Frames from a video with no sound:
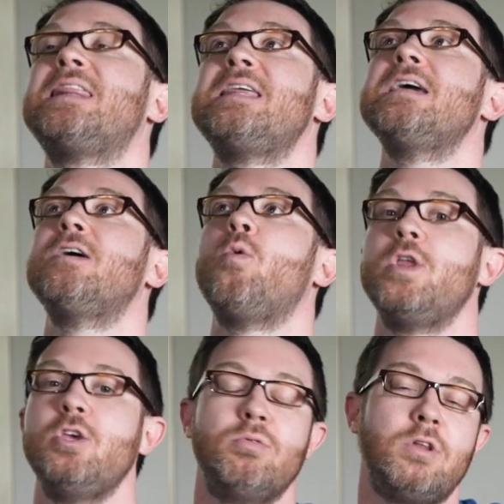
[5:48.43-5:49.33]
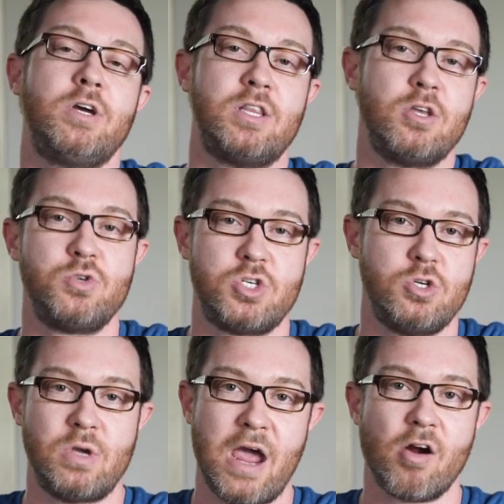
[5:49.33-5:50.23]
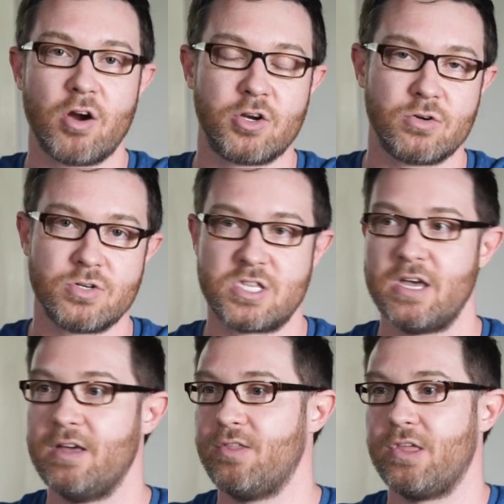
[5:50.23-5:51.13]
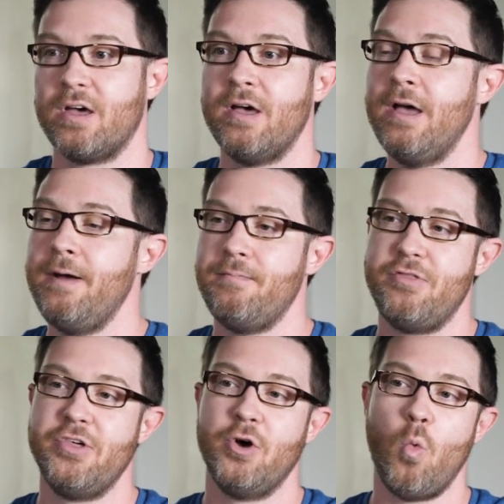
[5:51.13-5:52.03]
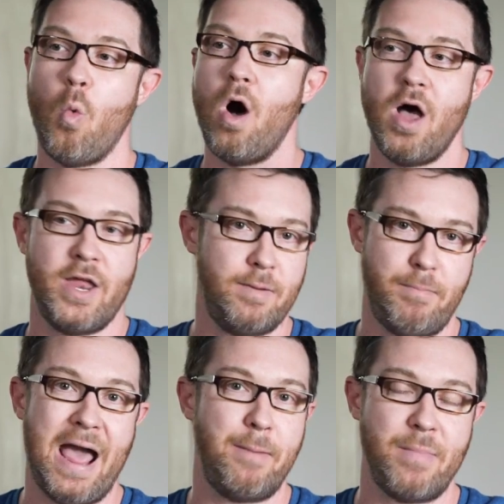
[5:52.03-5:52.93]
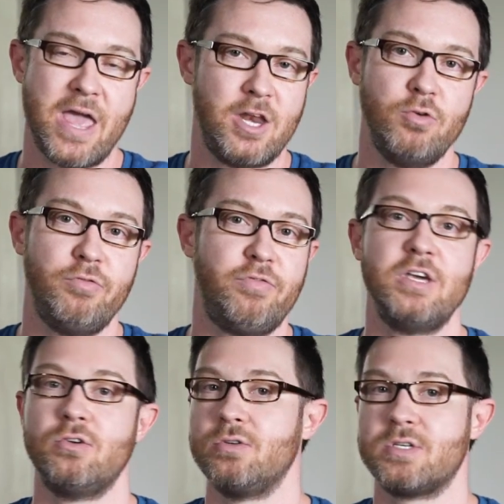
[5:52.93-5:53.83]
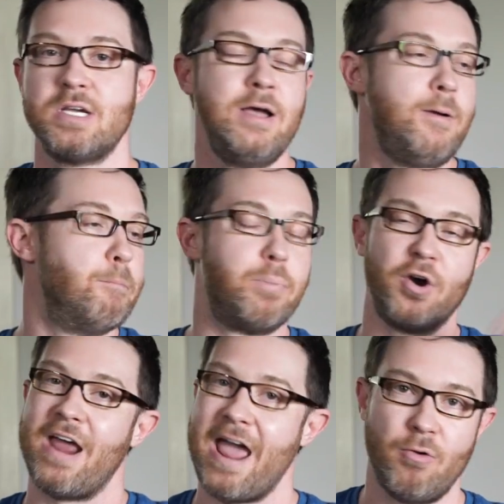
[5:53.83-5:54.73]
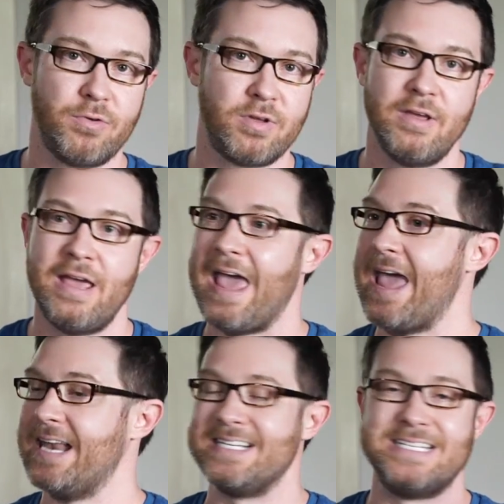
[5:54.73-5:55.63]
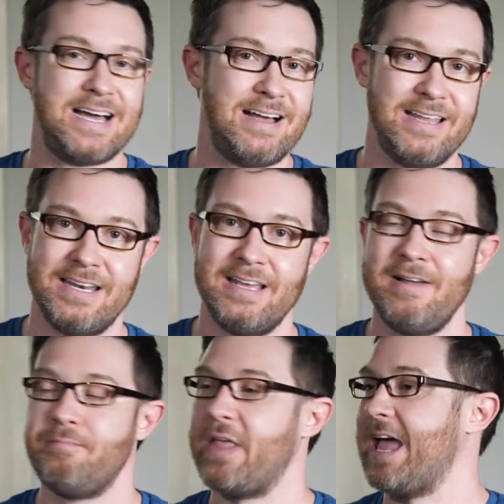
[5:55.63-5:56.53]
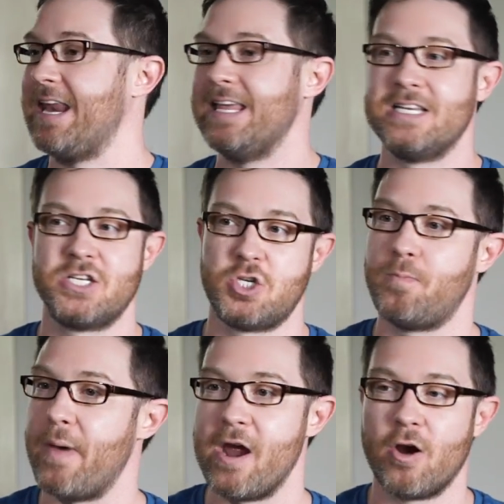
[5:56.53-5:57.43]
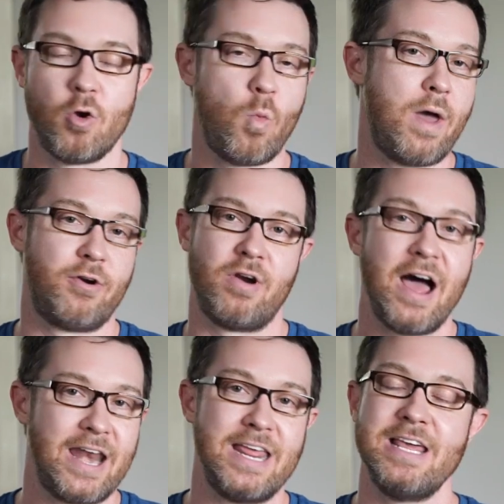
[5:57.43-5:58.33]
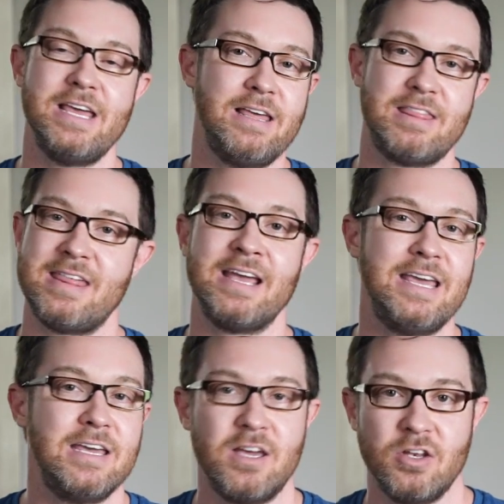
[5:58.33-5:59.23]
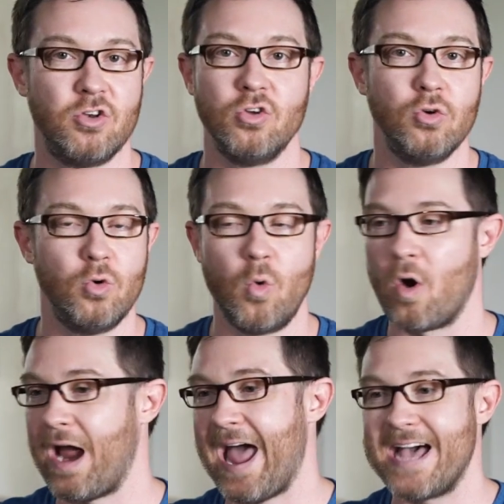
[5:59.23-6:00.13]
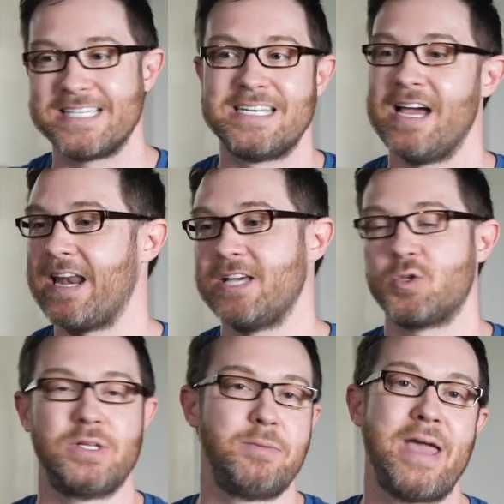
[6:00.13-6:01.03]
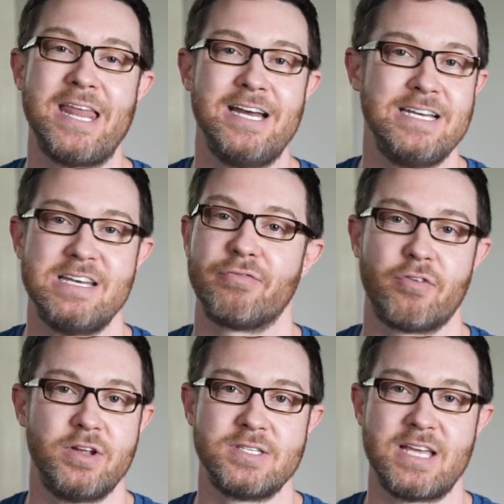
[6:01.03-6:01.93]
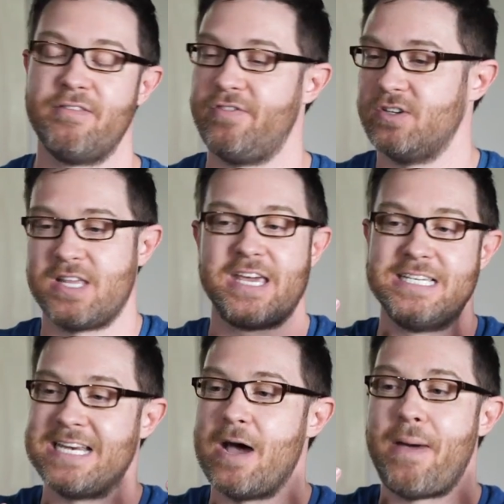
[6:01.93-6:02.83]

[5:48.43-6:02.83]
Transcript: think when you look at those two characters, the one, Batman, who feels burnout and done and in despair whether or not anything he can do or has done has really made any difference, and feels like he's now